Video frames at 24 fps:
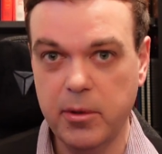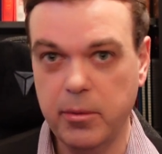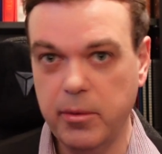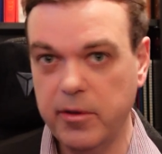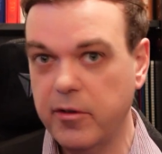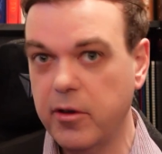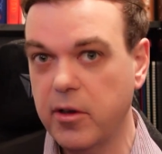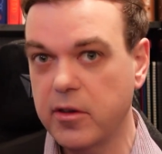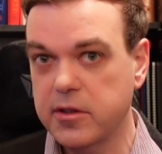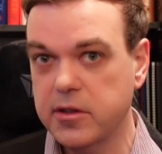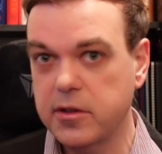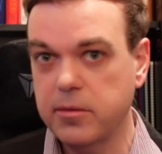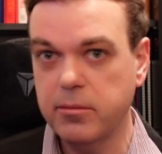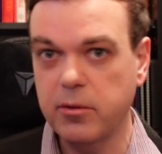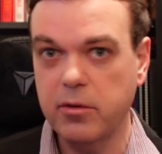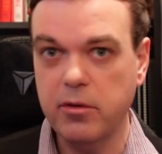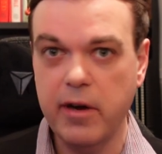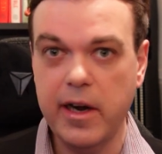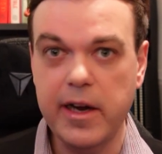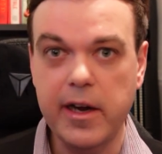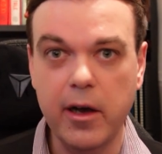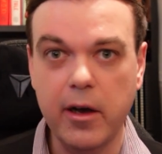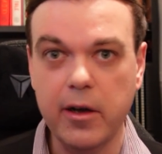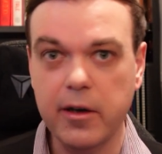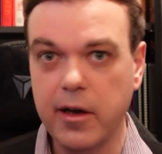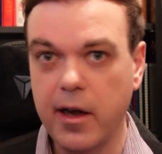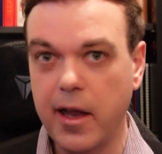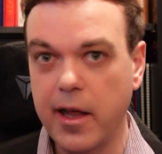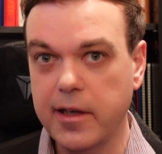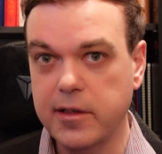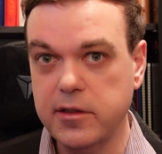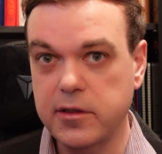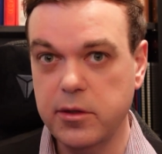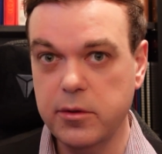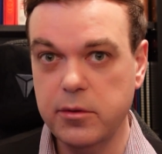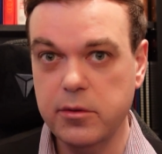We've got some great
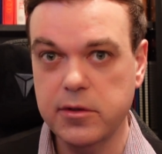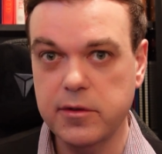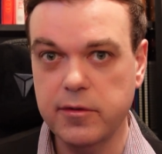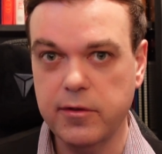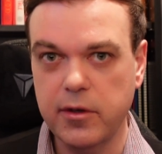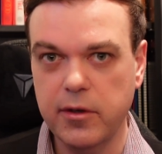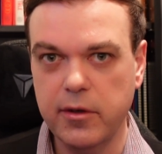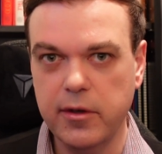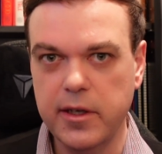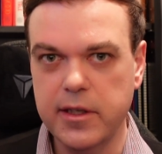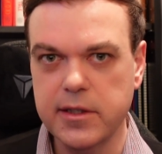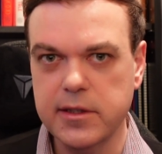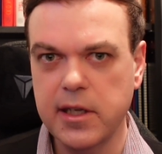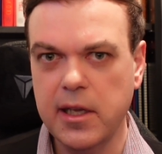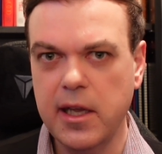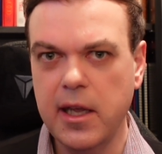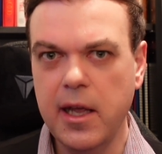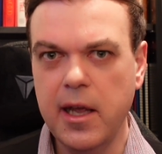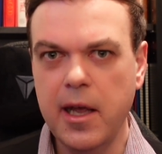online tools for lawyers,